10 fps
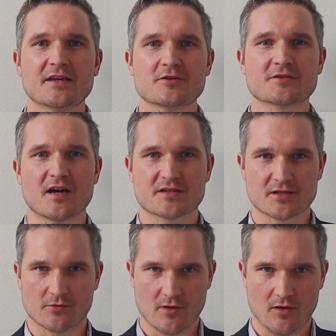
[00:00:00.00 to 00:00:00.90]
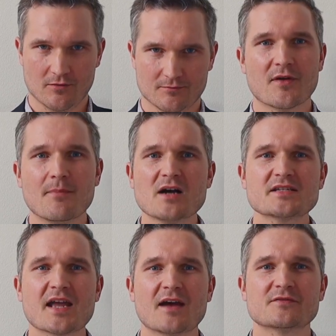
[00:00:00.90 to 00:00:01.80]
your ducks in a row. The
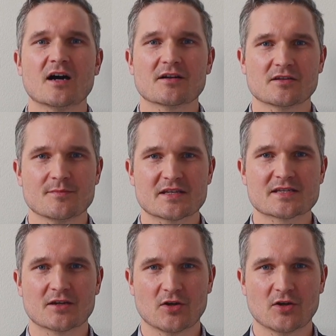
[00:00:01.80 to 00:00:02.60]
must-have documents and